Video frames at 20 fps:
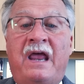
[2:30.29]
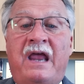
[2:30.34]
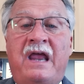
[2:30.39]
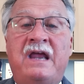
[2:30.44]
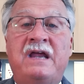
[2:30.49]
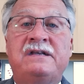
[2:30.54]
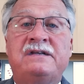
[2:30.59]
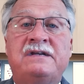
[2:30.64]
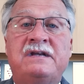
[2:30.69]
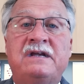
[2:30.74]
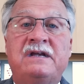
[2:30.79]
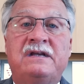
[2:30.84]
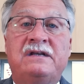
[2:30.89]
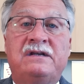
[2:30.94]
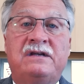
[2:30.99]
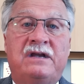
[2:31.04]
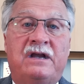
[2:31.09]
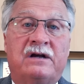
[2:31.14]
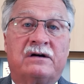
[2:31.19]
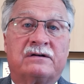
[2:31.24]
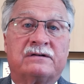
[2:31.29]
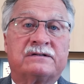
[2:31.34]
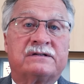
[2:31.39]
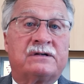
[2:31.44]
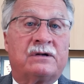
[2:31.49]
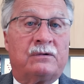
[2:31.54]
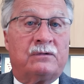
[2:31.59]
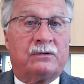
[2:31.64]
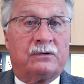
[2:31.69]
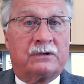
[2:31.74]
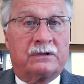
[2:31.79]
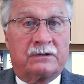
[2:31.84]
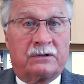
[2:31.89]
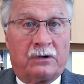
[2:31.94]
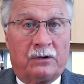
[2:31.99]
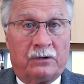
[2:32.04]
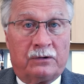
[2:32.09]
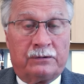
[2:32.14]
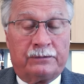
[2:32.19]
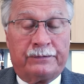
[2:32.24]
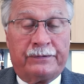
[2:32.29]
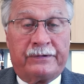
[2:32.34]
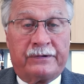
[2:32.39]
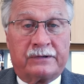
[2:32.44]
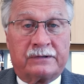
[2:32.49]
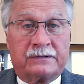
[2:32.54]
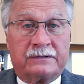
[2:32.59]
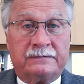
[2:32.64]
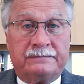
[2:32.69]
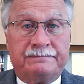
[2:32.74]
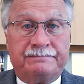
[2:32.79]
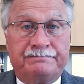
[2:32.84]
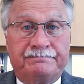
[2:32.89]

eighteen years or older.